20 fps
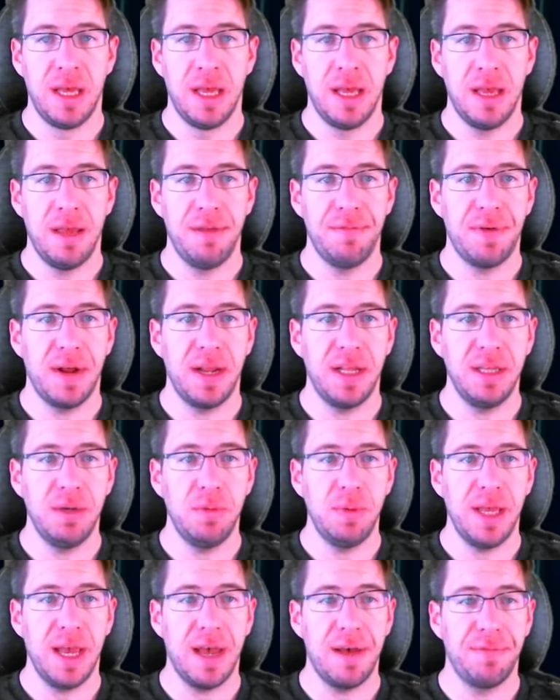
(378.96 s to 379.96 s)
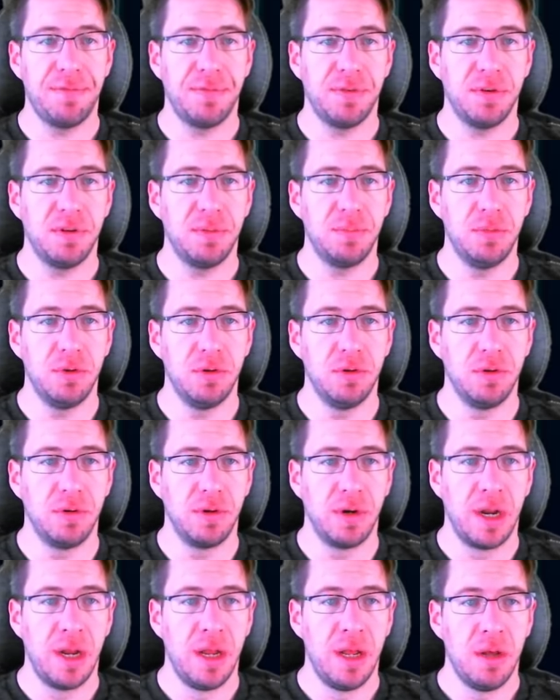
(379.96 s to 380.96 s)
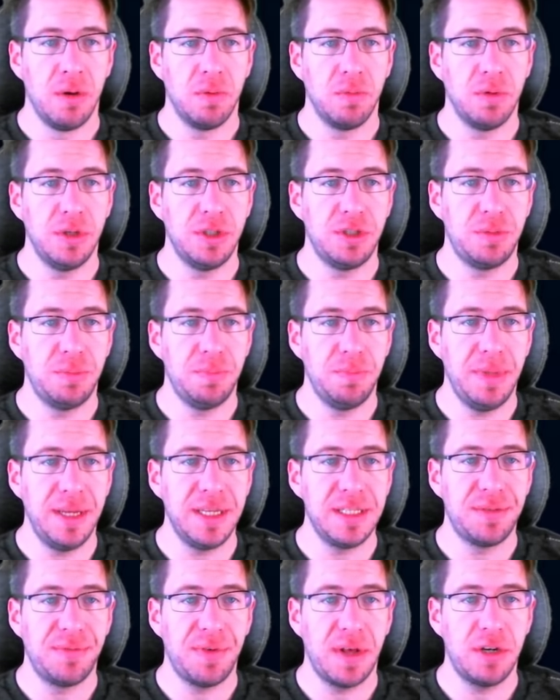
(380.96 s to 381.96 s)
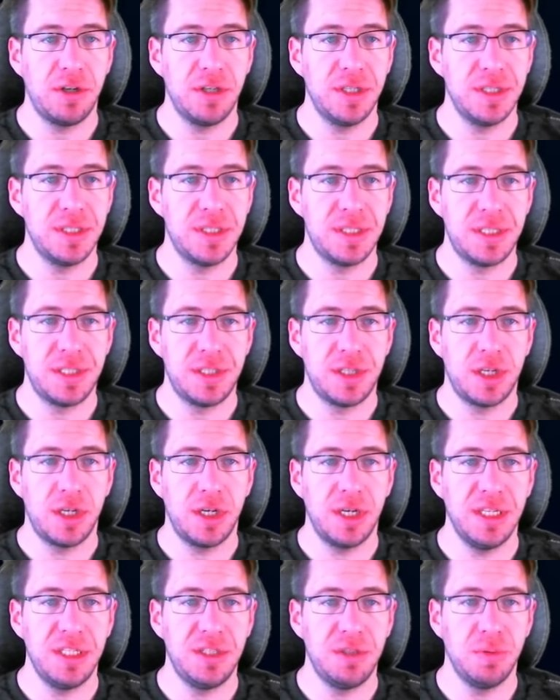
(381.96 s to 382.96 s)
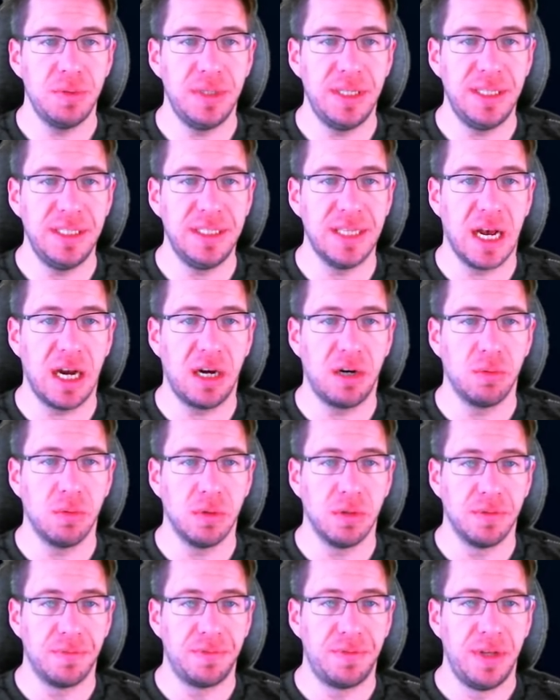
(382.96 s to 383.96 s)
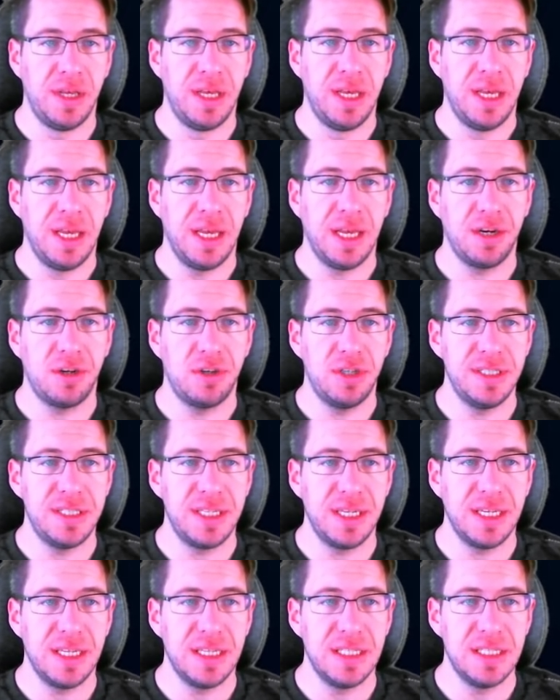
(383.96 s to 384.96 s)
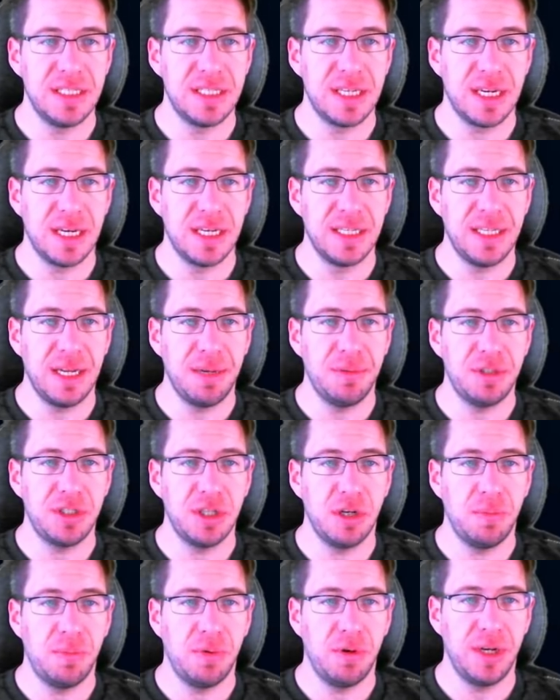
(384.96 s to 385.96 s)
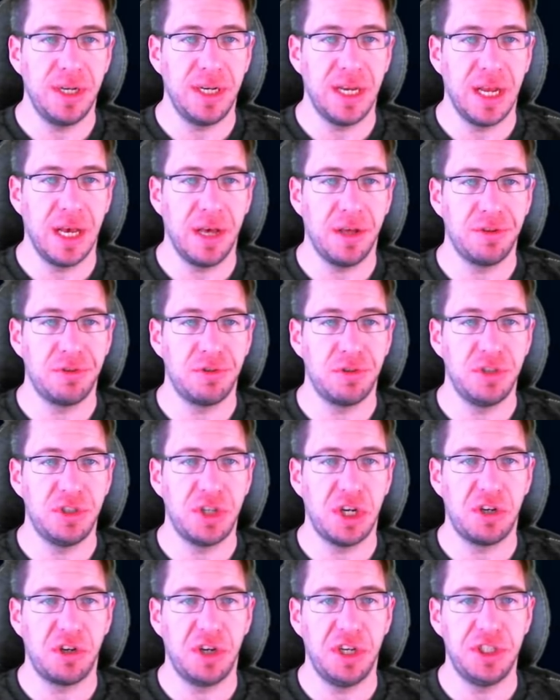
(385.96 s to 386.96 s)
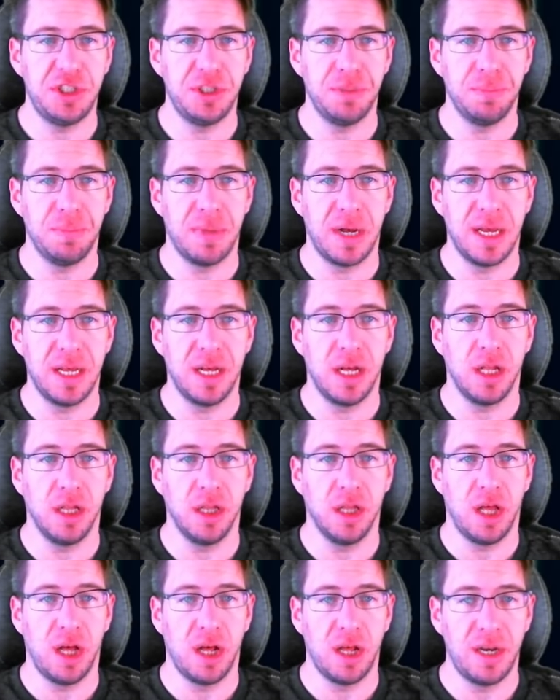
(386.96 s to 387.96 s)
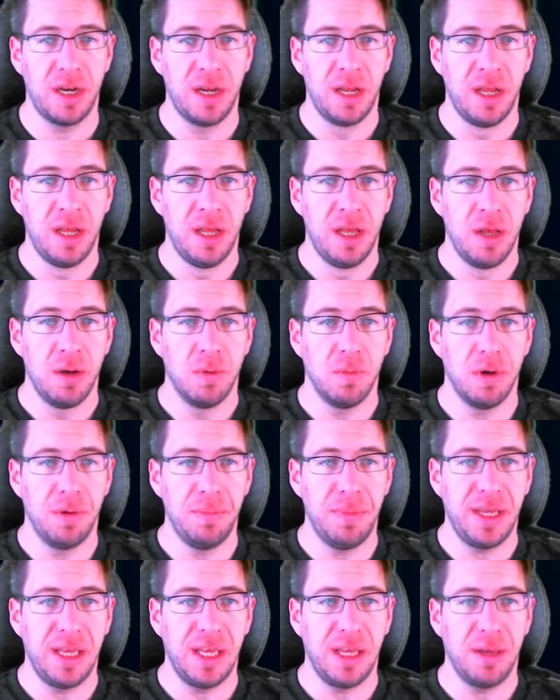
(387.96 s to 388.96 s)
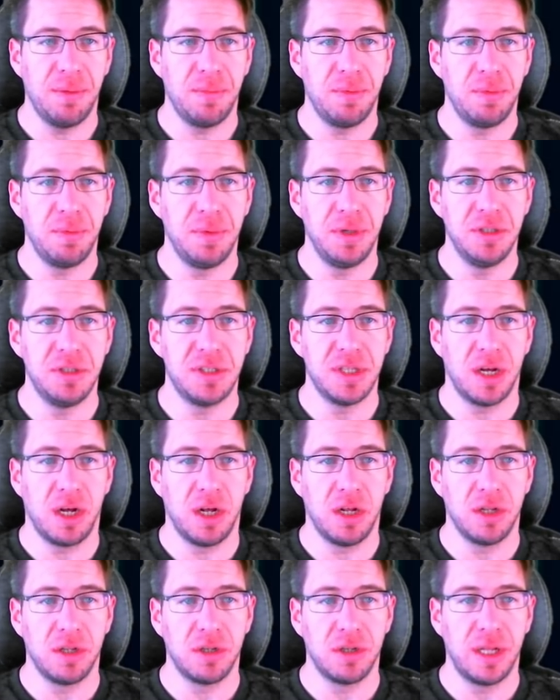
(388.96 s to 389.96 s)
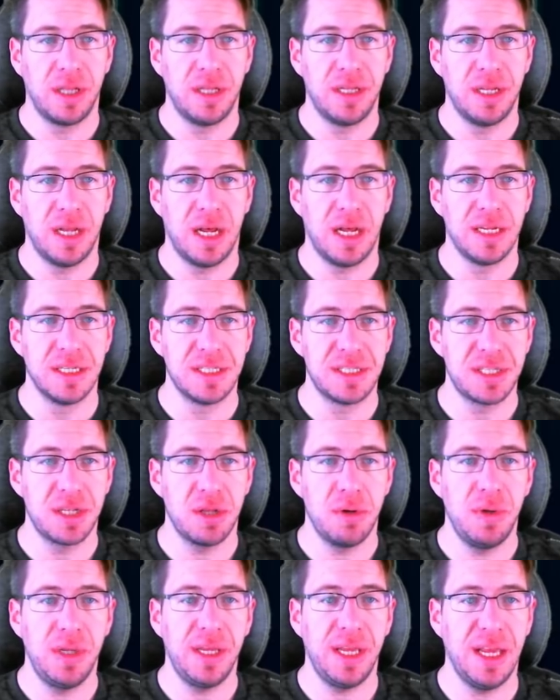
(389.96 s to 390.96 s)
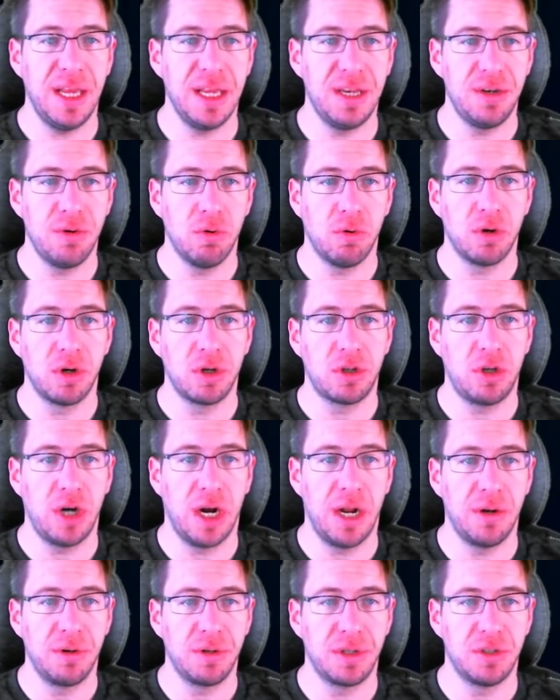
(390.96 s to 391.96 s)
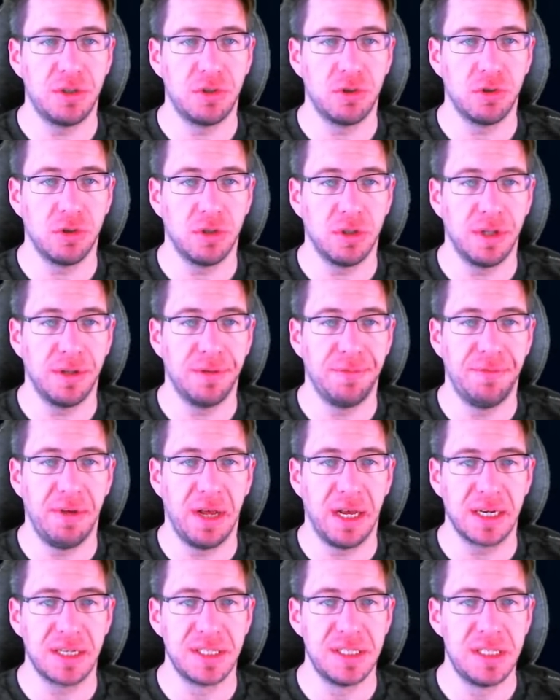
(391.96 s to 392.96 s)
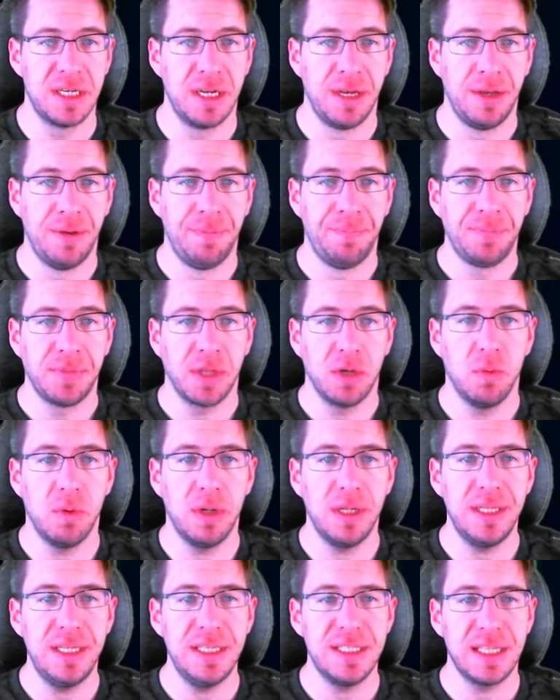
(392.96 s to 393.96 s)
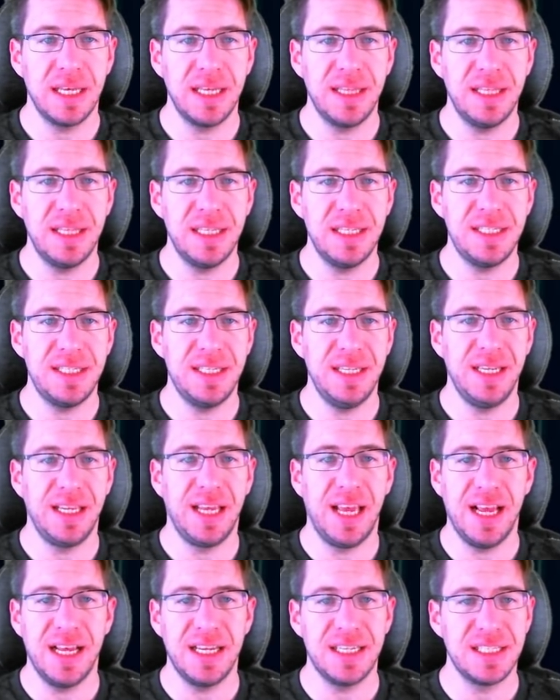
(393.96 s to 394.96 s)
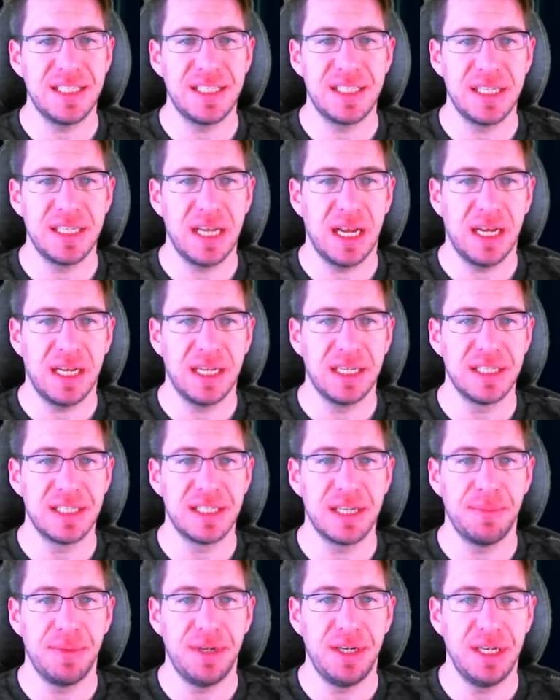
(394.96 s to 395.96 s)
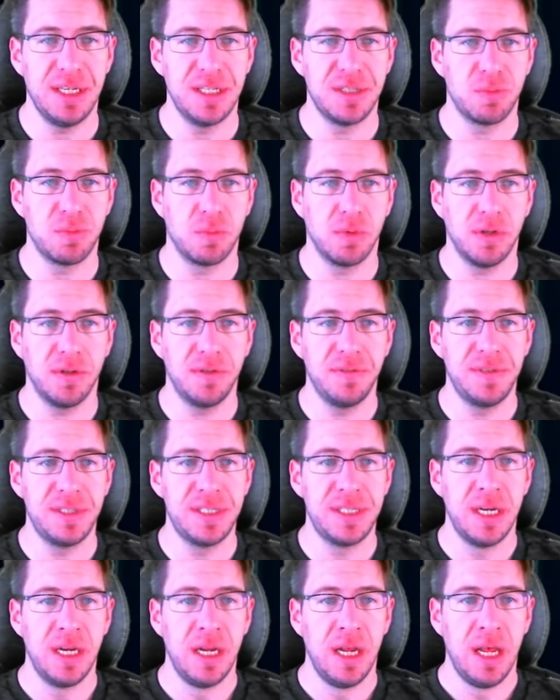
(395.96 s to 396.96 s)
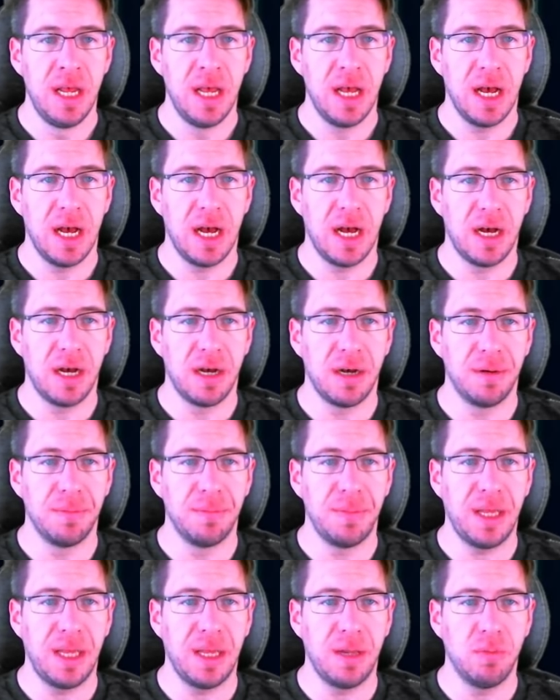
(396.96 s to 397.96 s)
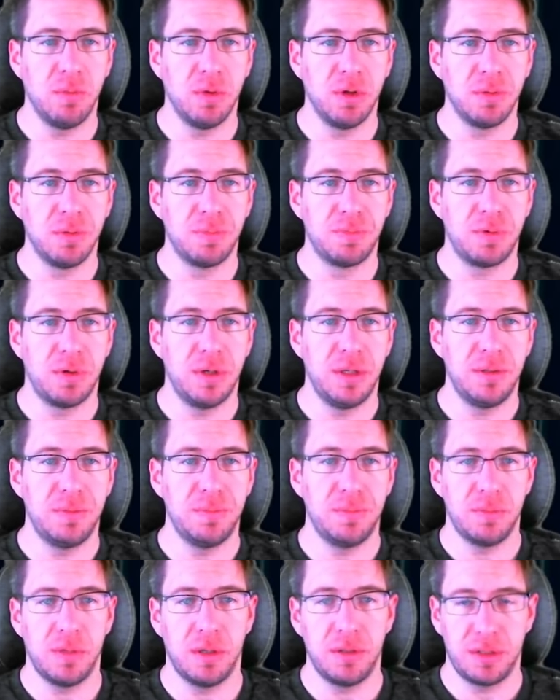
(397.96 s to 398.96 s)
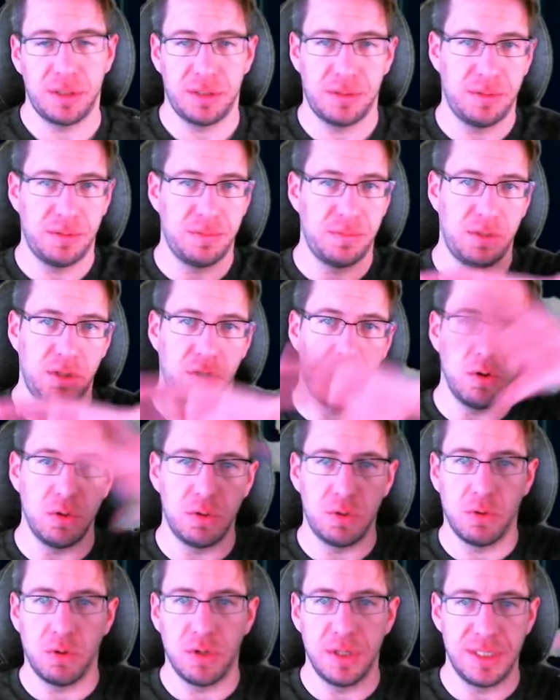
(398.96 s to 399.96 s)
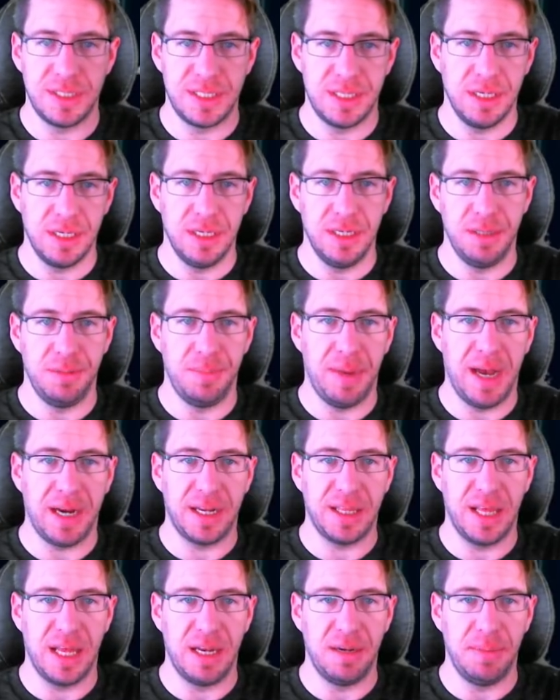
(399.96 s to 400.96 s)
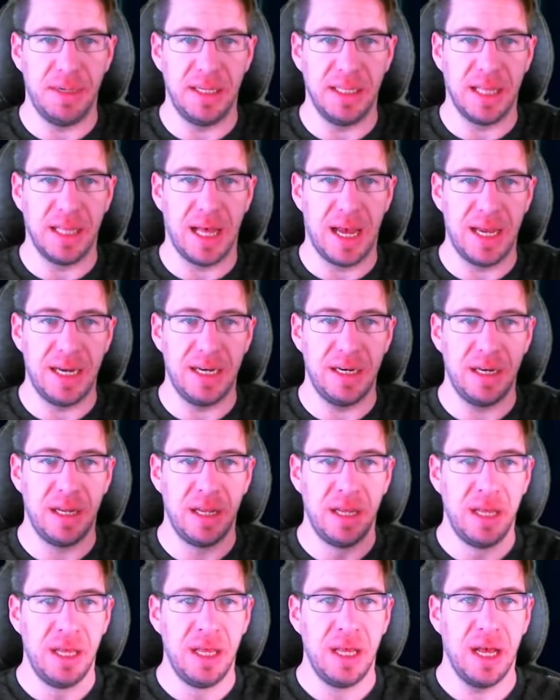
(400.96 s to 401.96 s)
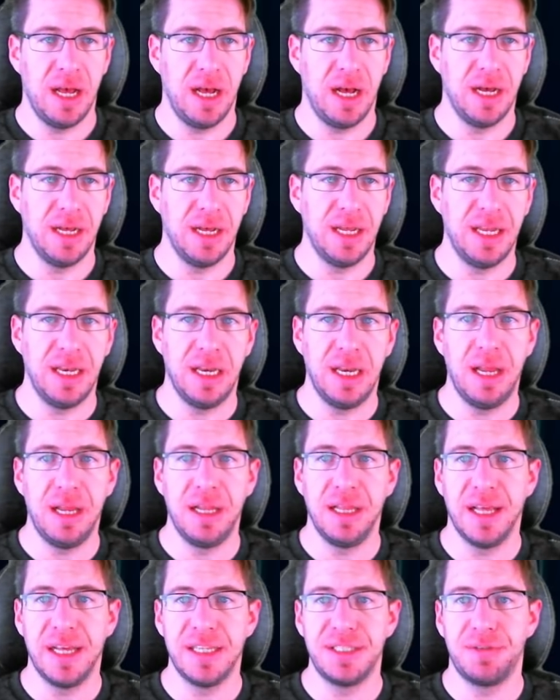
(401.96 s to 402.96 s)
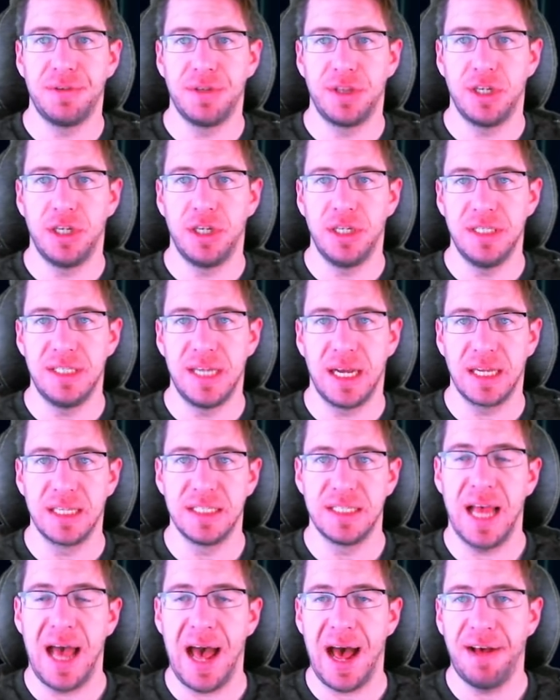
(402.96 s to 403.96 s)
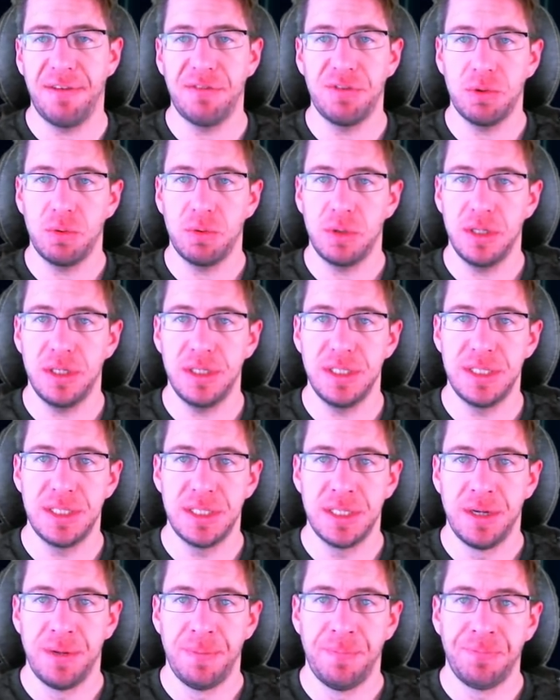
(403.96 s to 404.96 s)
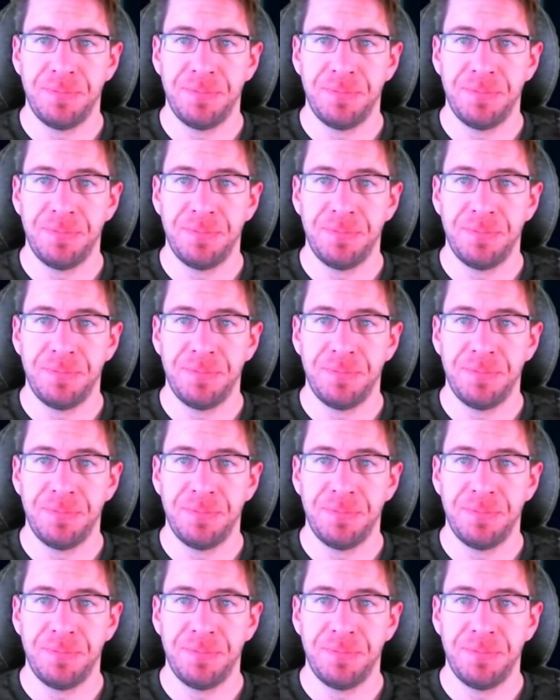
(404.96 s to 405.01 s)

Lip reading: And finally, we have Full Moon, which makes Fenris turn into a direwolf, increasing his damage output and health regeneration by a lot, while making him immune to all slowing and or crowd control effects. While he's like this, he can't summon his wolves and will go towards the back of the enemy line, and it lasts for 30 seconds afterwards.